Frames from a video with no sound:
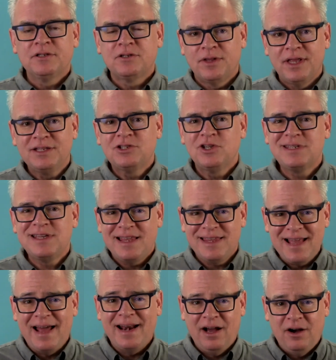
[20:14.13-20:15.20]
So let's just get
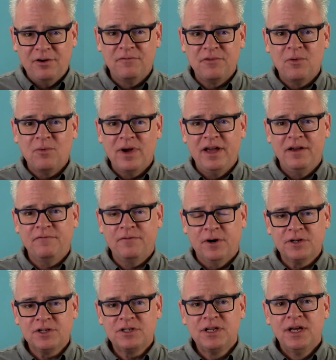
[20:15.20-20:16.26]
that out of the way first.